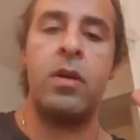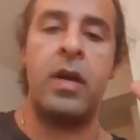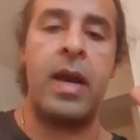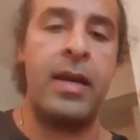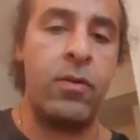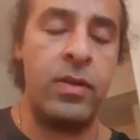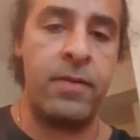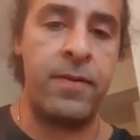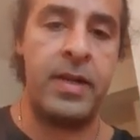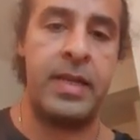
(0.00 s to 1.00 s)
I couldn't
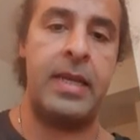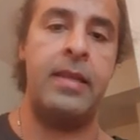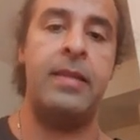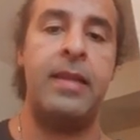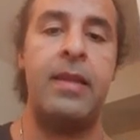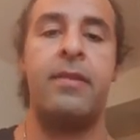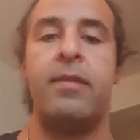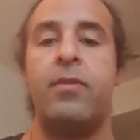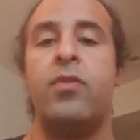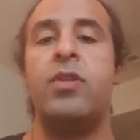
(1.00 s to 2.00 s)
find any
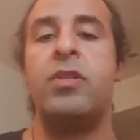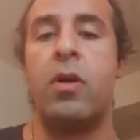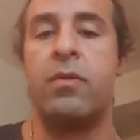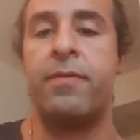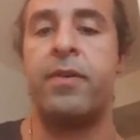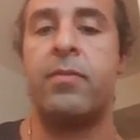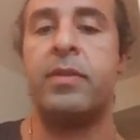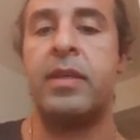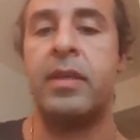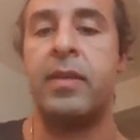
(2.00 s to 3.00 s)
death result from
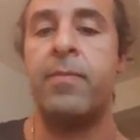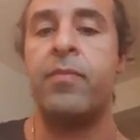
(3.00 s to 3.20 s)
the